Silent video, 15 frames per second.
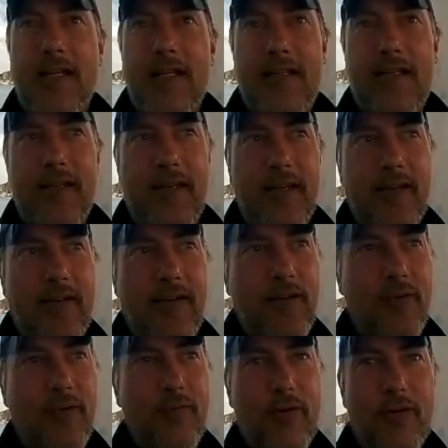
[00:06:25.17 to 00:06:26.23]
Yeah,
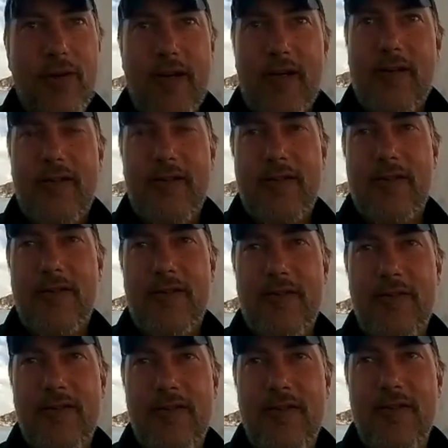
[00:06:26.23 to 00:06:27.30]
we're like
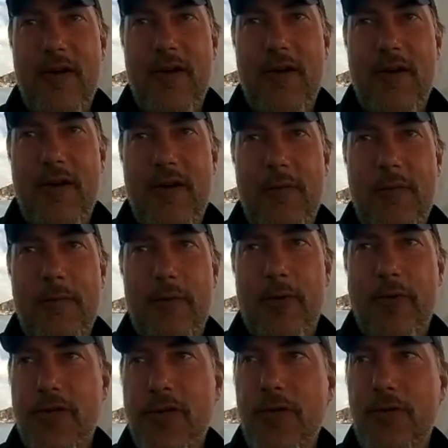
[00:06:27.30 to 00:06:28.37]
number
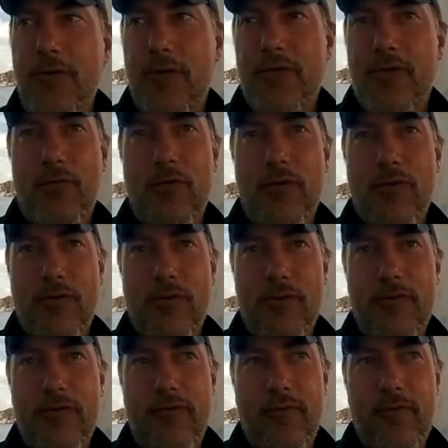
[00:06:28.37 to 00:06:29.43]
2 in the world
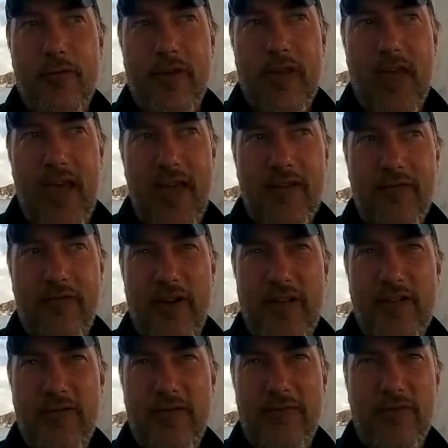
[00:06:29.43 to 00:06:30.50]
for a catchphrase
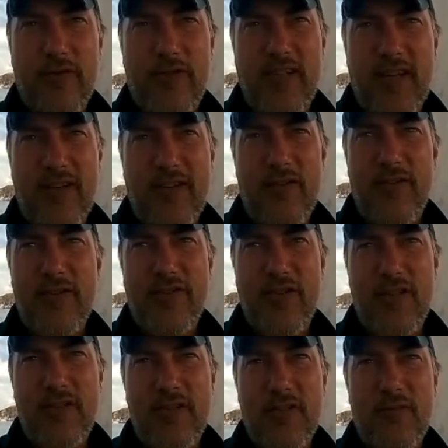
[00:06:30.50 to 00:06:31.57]
for
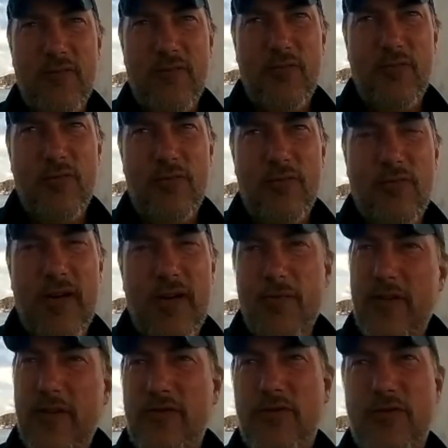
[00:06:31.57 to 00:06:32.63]
technology. Well, why would I
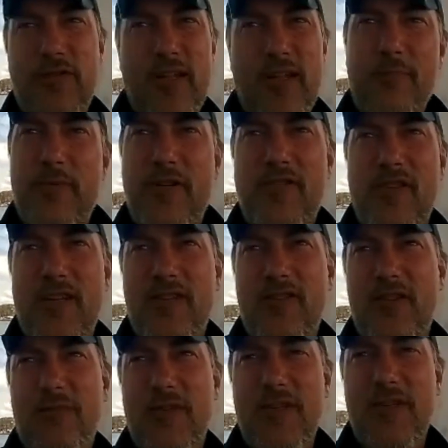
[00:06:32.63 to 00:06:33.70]
screw that up by saying
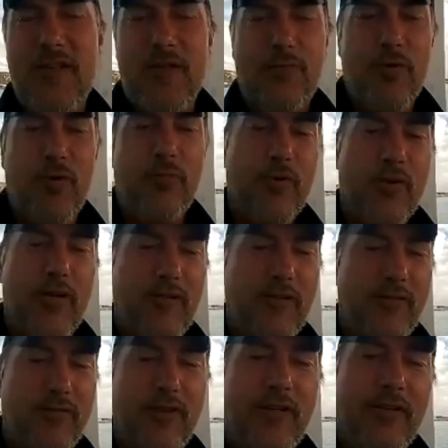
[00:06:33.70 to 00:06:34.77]
something inappropriate in a
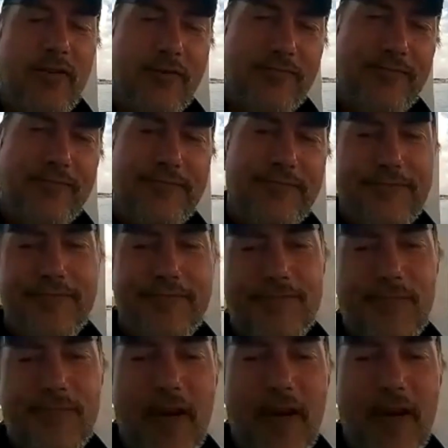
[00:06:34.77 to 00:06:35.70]
video, right?